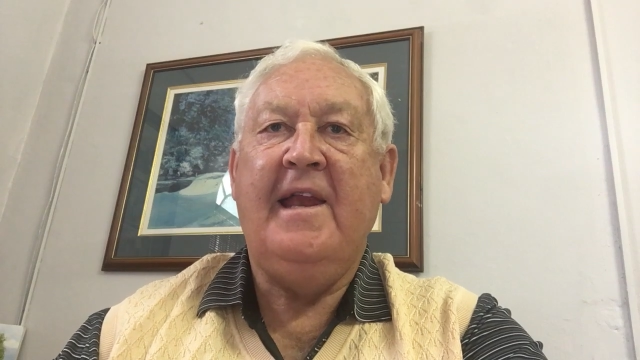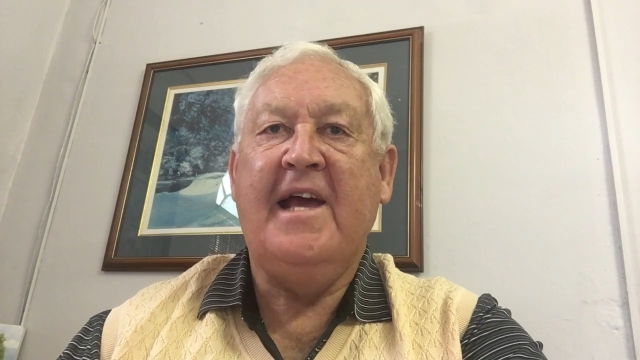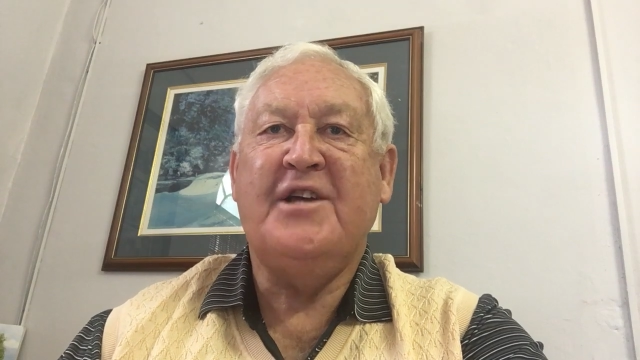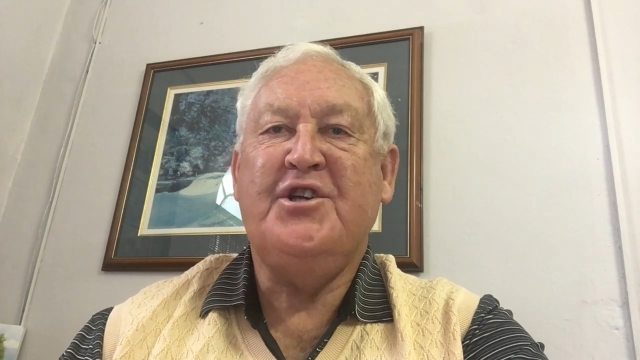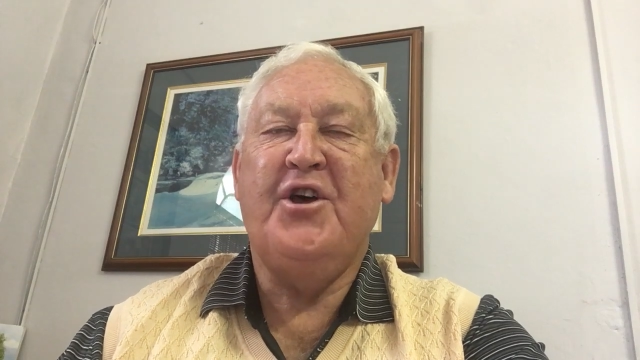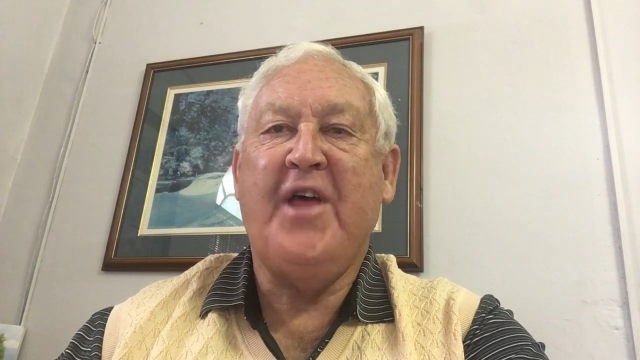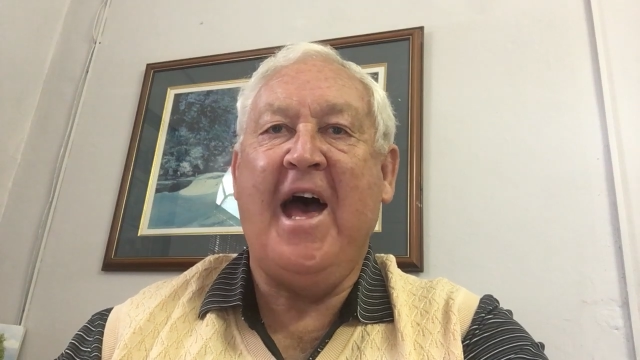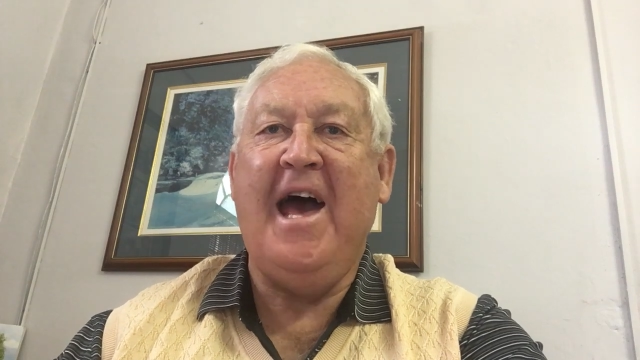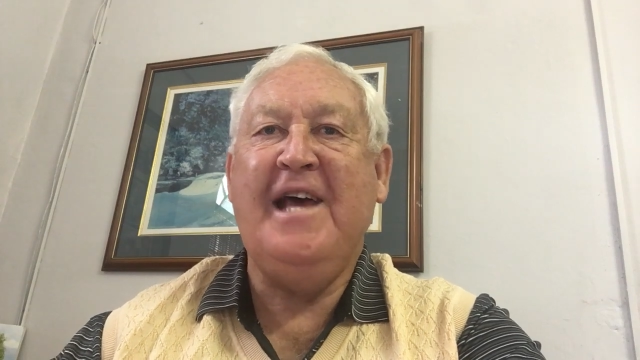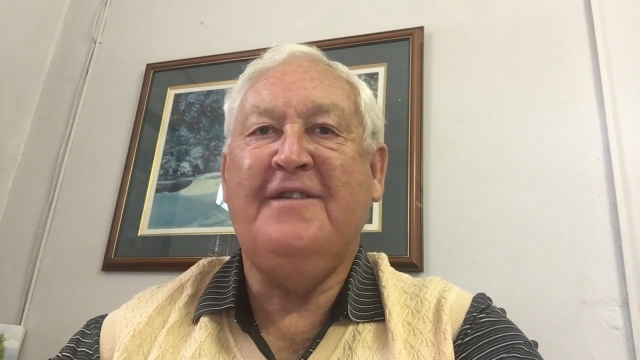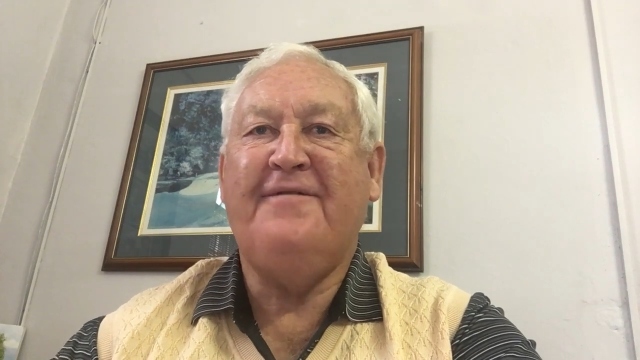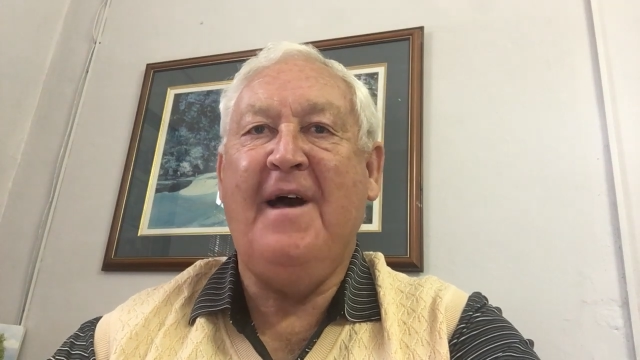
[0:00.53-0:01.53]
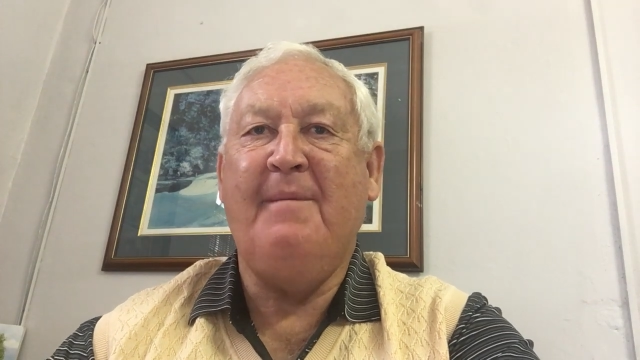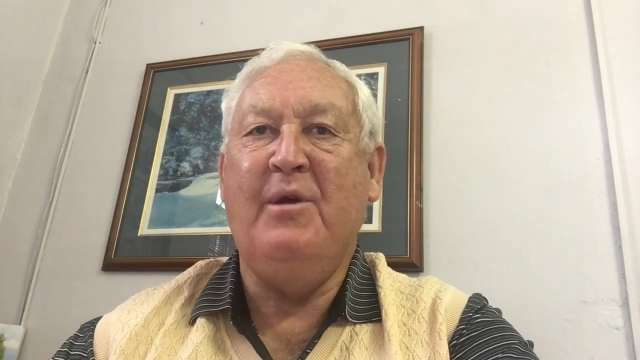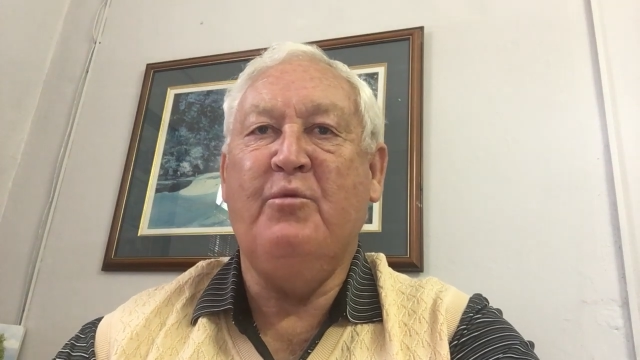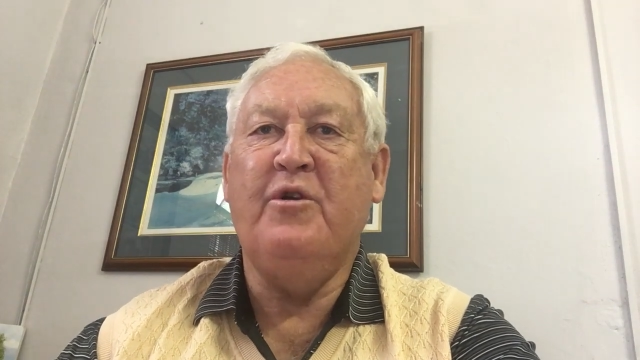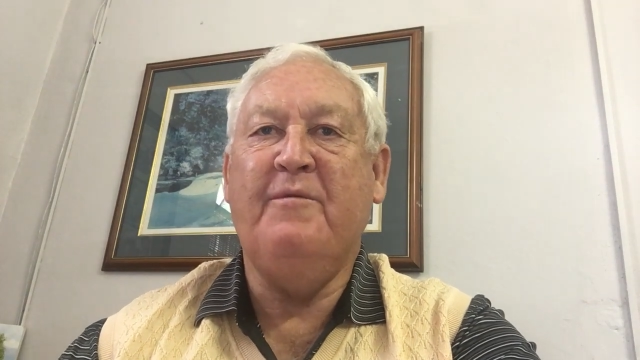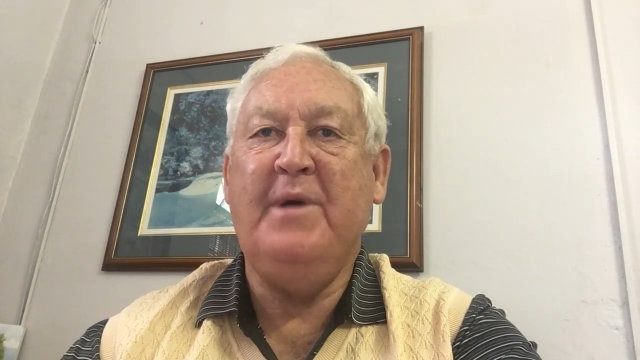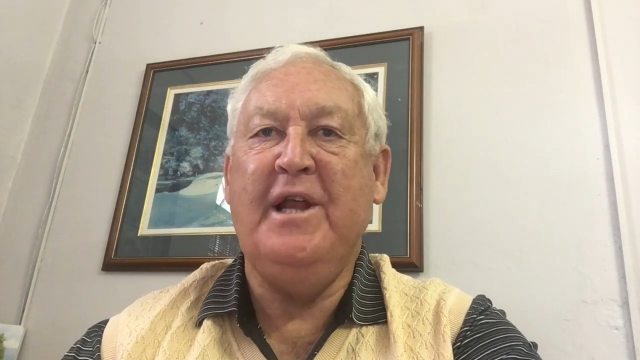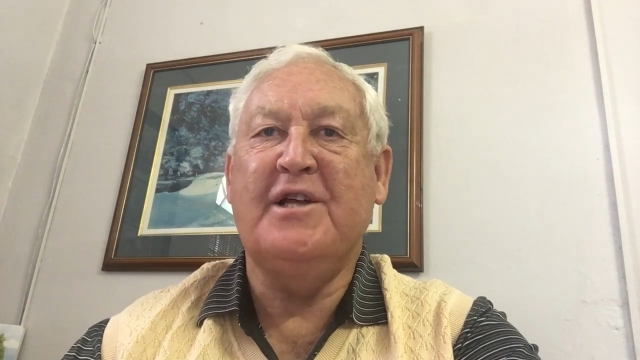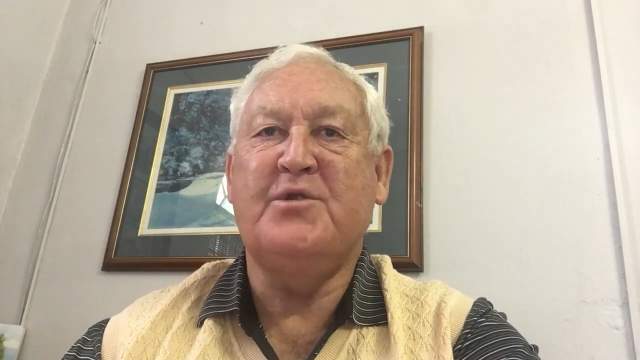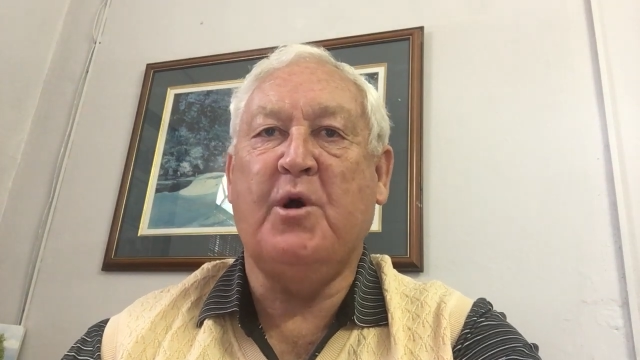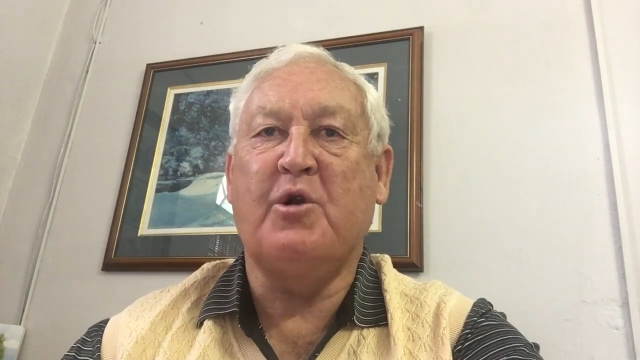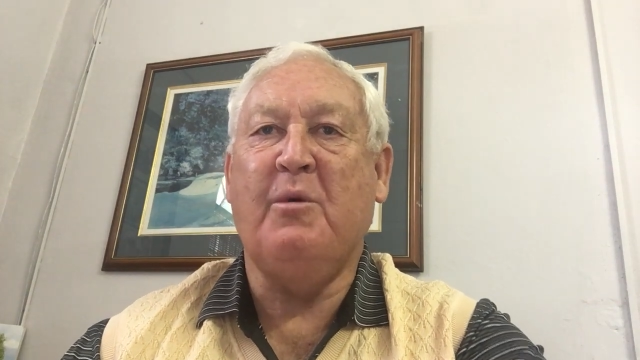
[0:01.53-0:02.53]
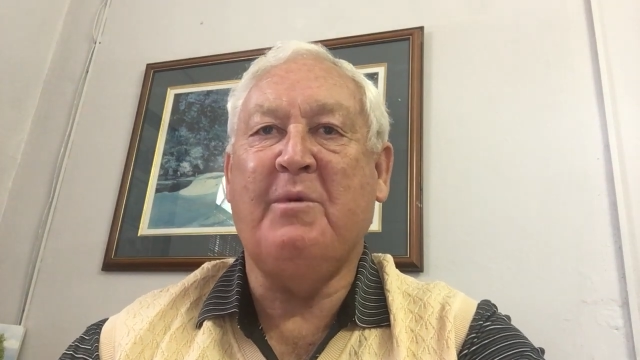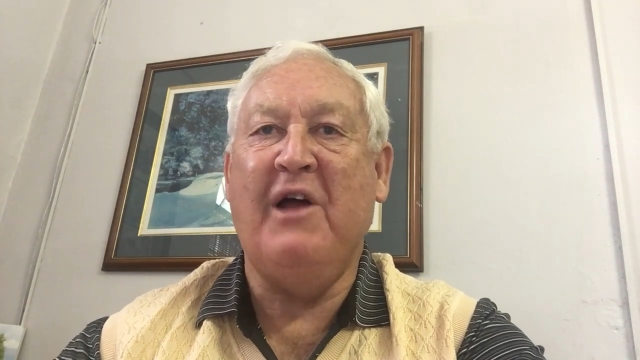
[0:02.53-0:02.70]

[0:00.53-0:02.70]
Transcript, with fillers: Next year, the Hayes family would have been at Zwartkop